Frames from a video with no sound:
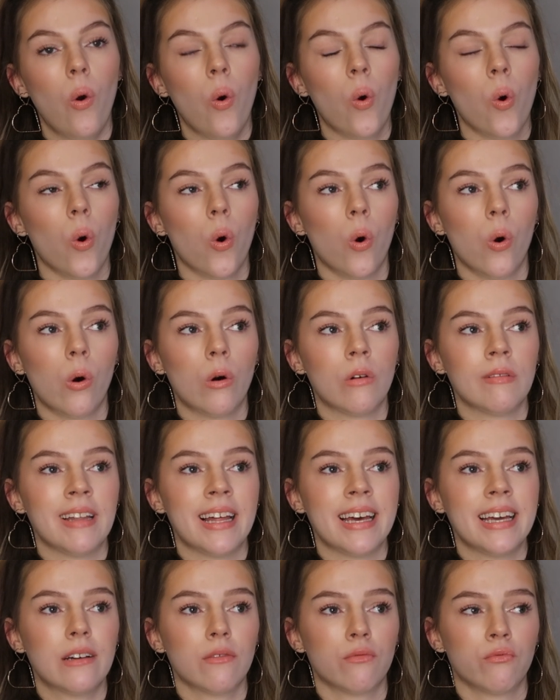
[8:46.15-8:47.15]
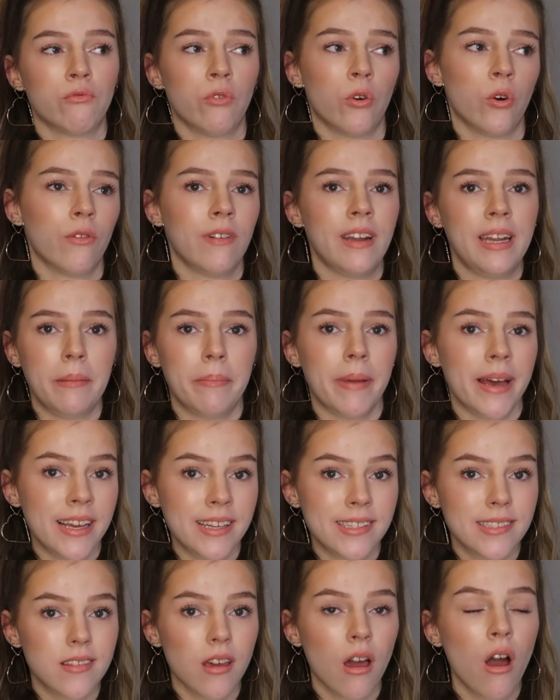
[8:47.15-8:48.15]
or like rurally
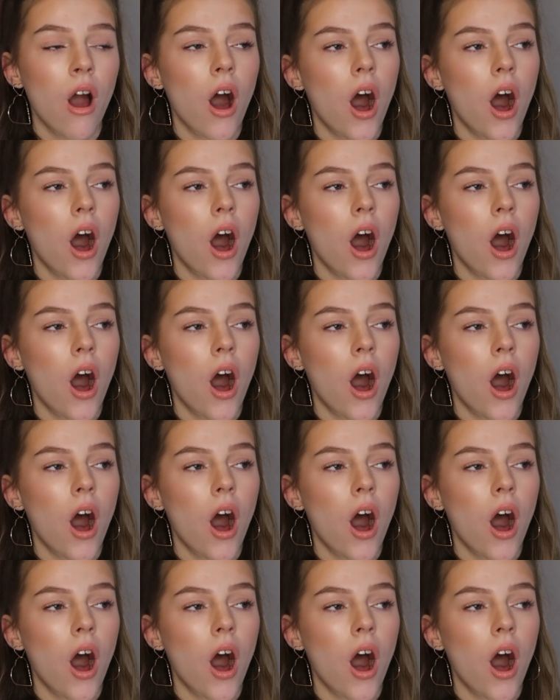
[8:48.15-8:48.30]
based.